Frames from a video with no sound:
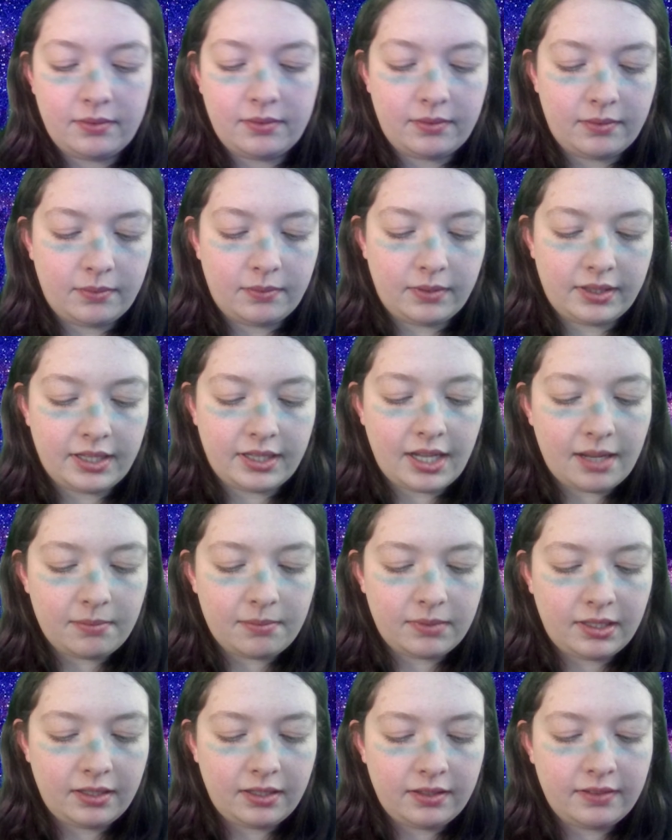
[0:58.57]
What that
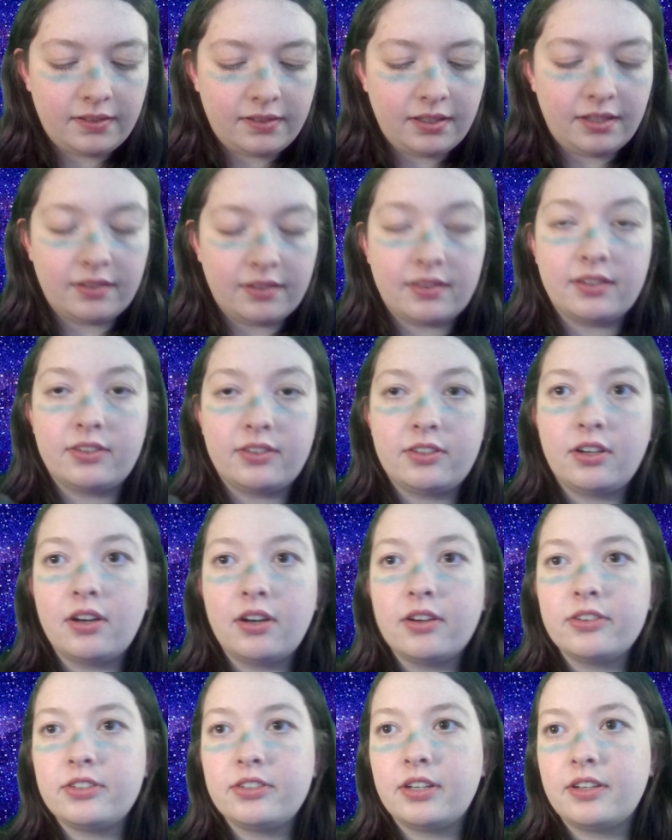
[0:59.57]
means is the
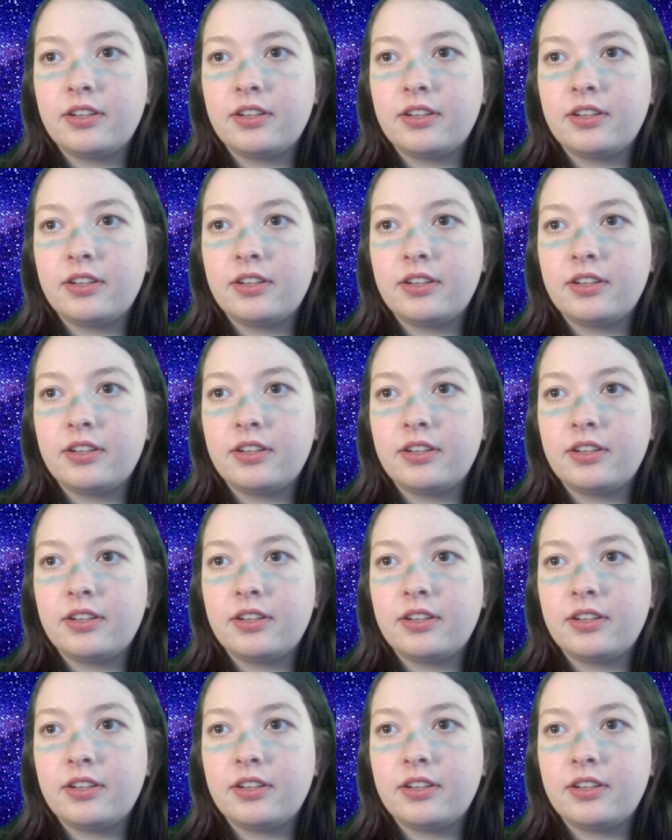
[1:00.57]
star starts